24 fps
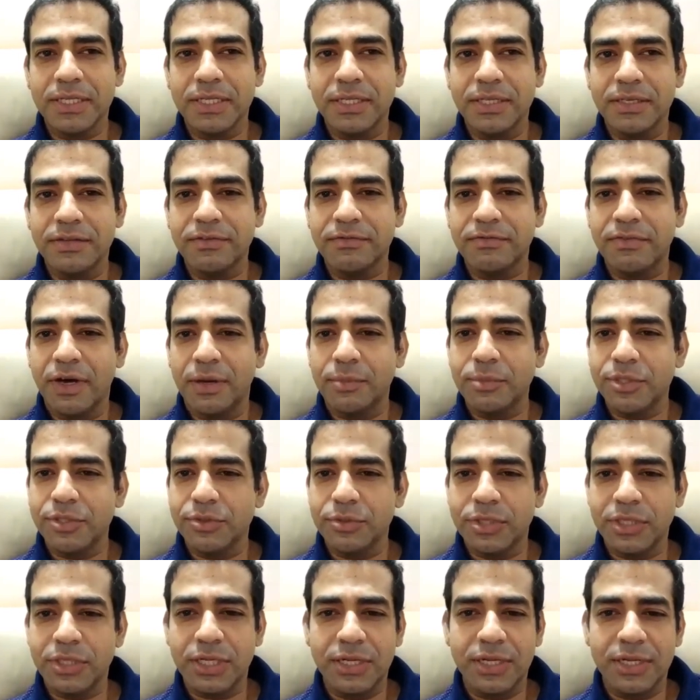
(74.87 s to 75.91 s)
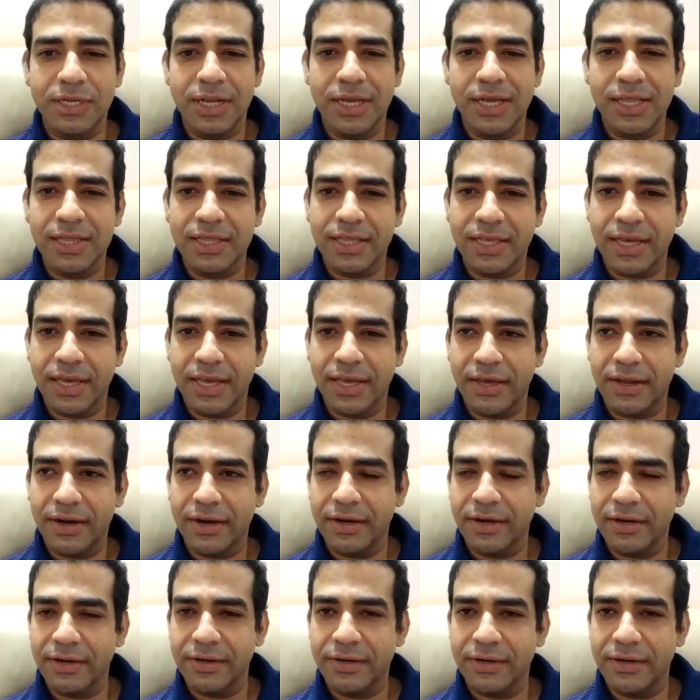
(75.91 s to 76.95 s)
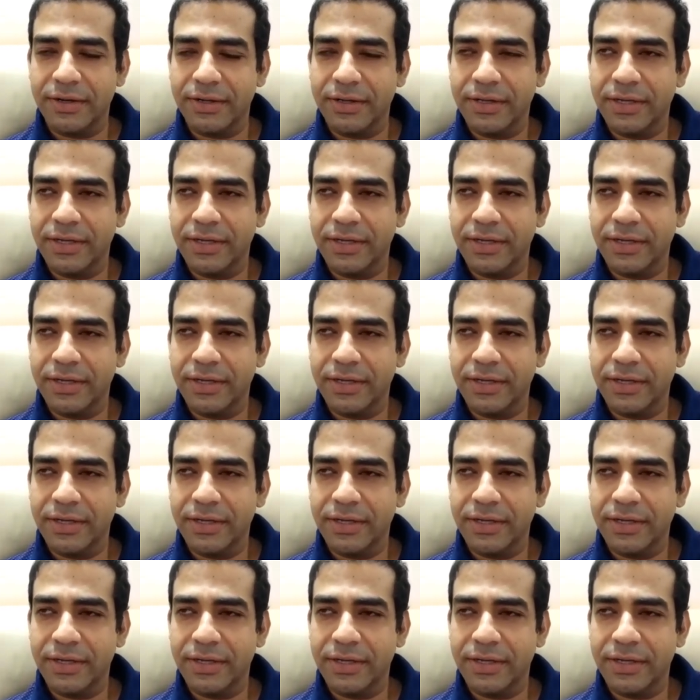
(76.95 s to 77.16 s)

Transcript: the pharmaceutical and healthcare and,